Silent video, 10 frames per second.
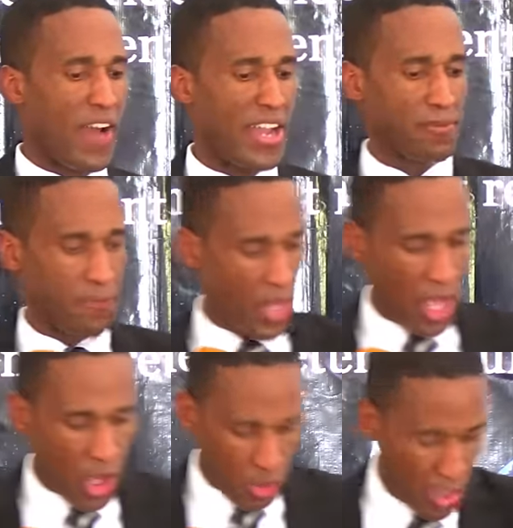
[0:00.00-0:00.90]
All right.
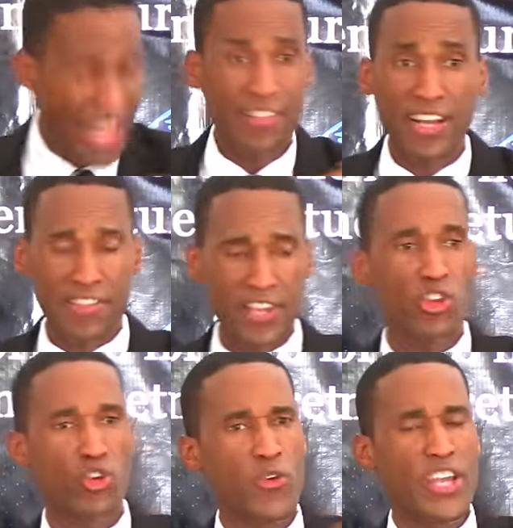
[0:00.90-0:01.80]
So let's
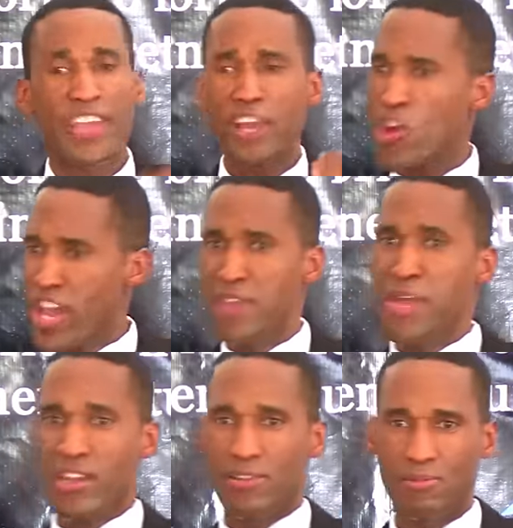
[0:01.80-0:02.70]
continue to read. Can you
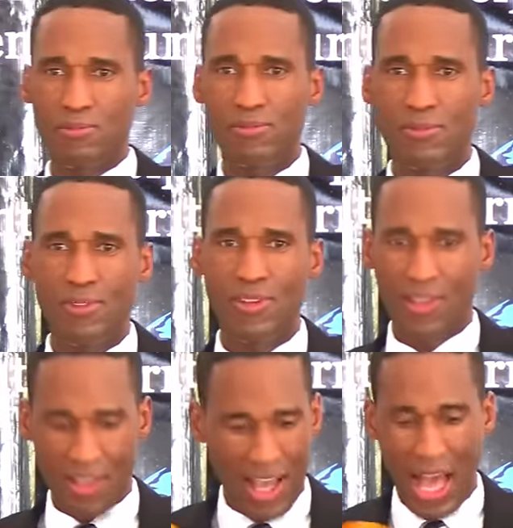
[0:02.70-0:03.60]
hear me?
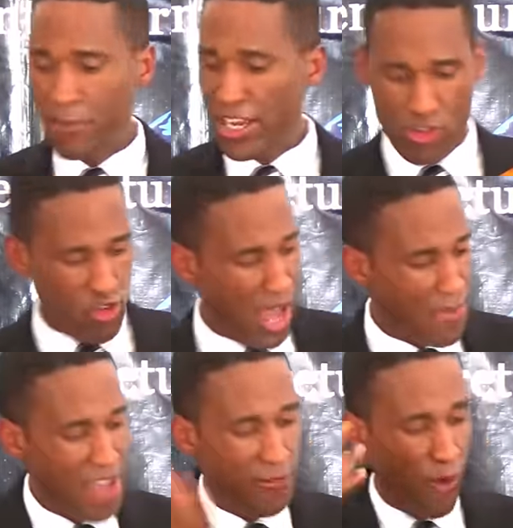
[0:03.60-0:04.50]
I'm going to
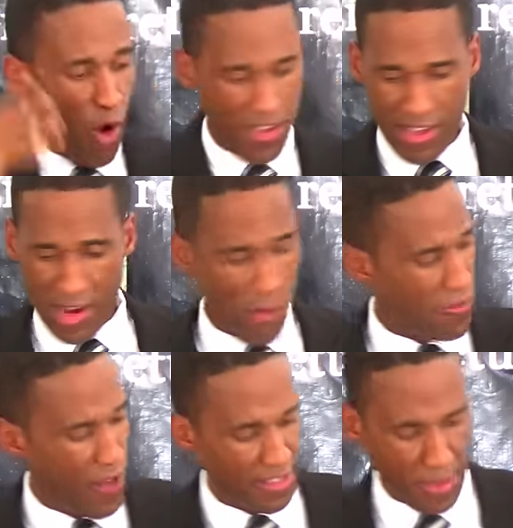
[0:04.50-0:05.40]
try my voice here
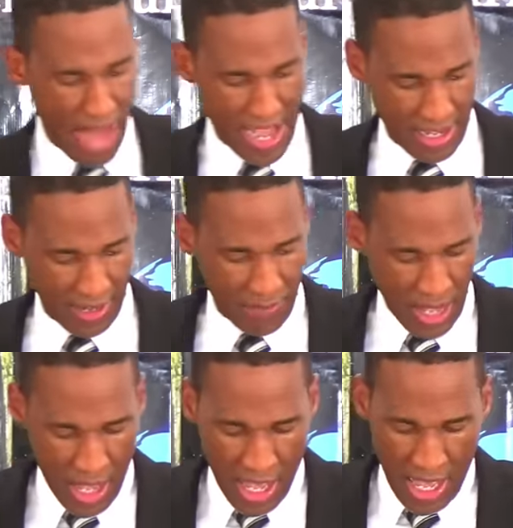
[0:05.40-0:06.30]
without the mic.
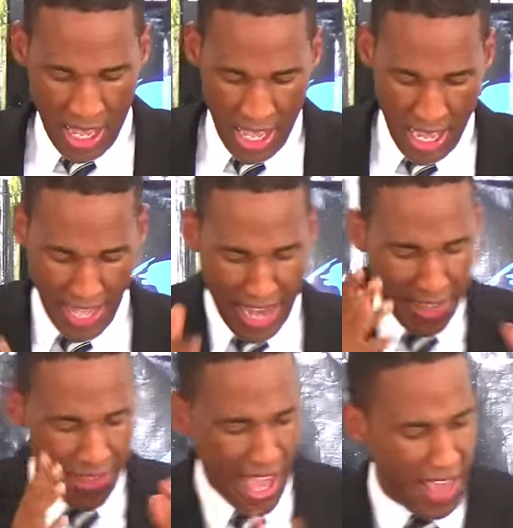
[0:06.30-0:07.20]

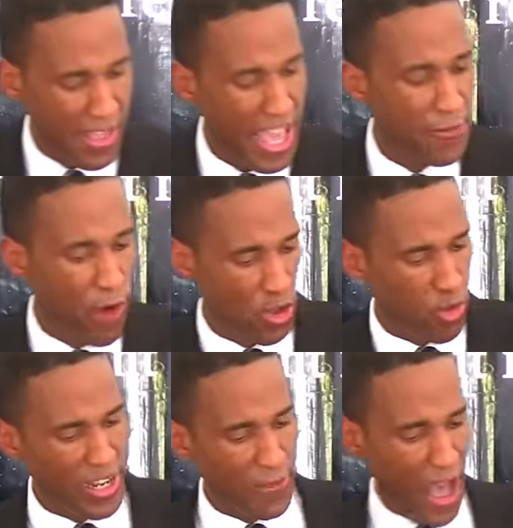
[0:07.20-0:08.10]
Again, it says in
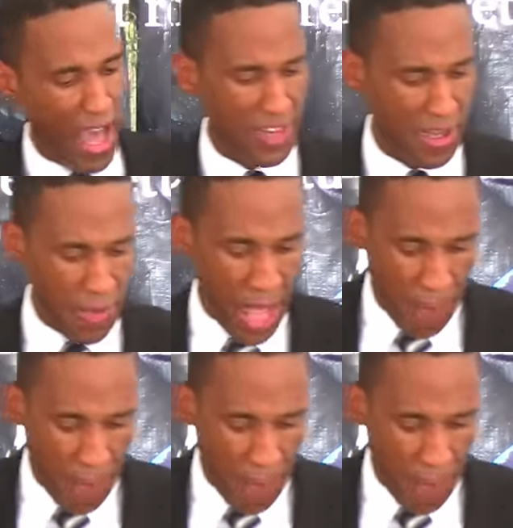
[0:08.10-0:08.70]
verse 25,